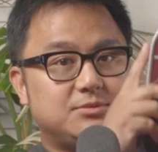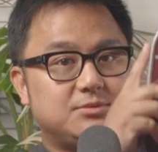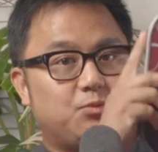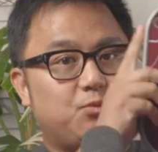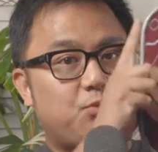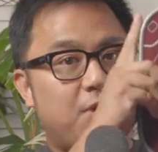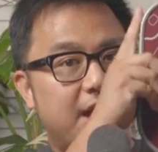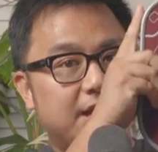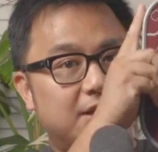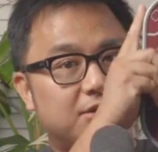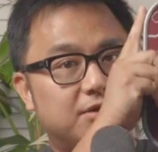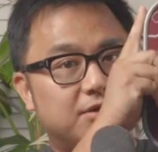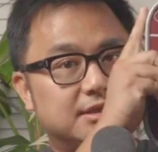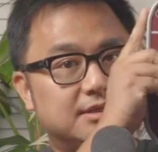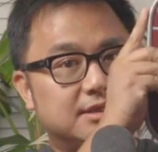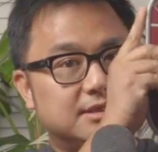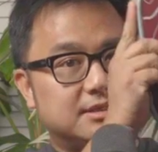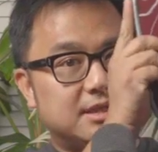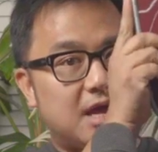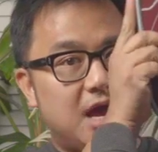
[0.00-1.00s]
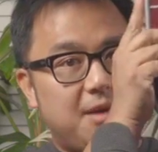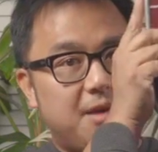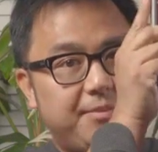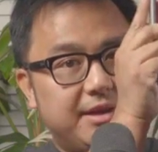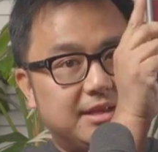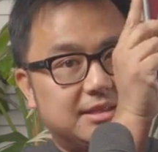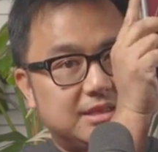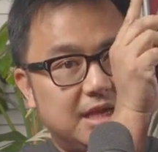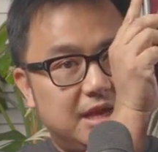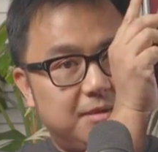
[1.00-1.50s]
wider at the top
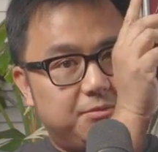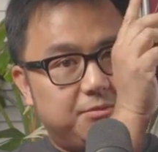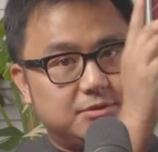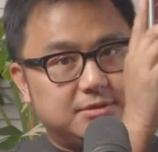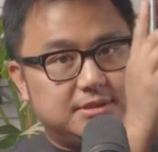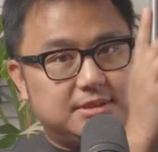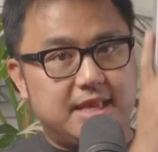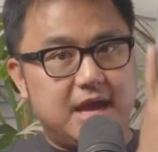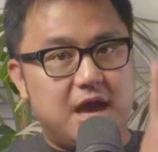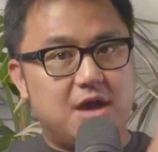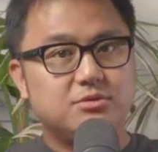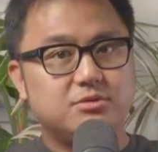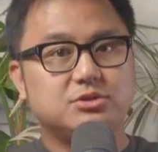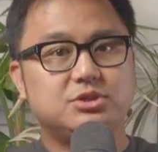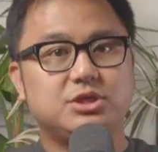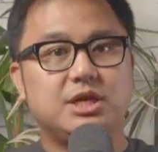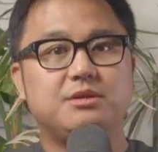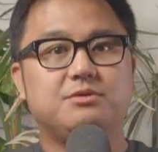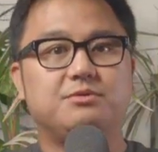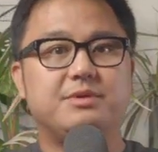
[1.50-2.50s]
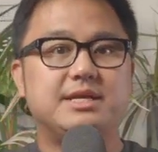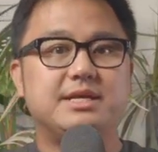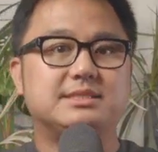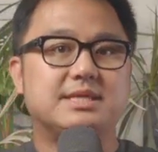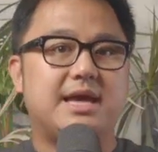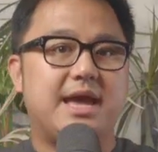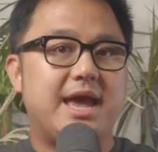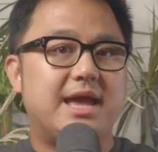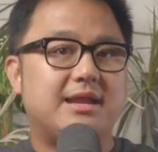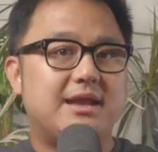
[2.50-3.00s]
and tapers down, generates
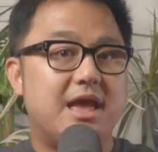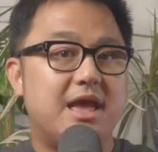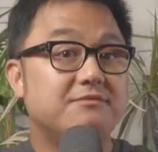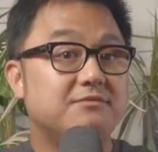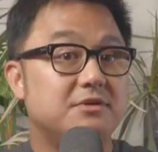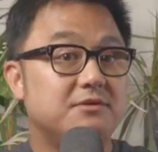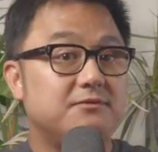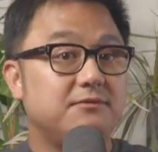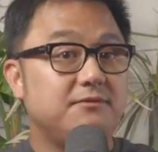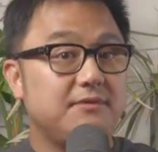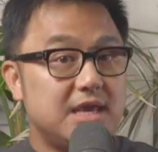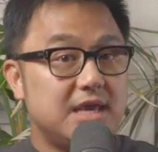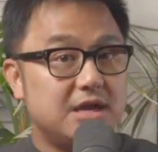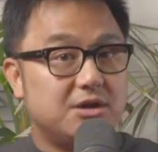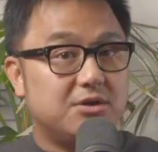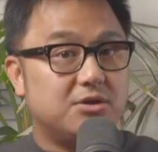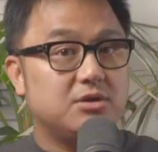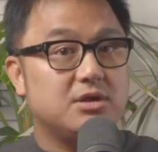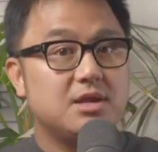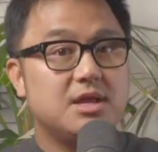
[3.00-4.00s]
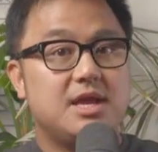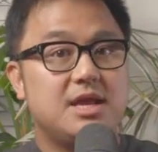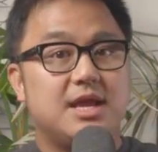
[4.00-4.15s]
a head-heavy feel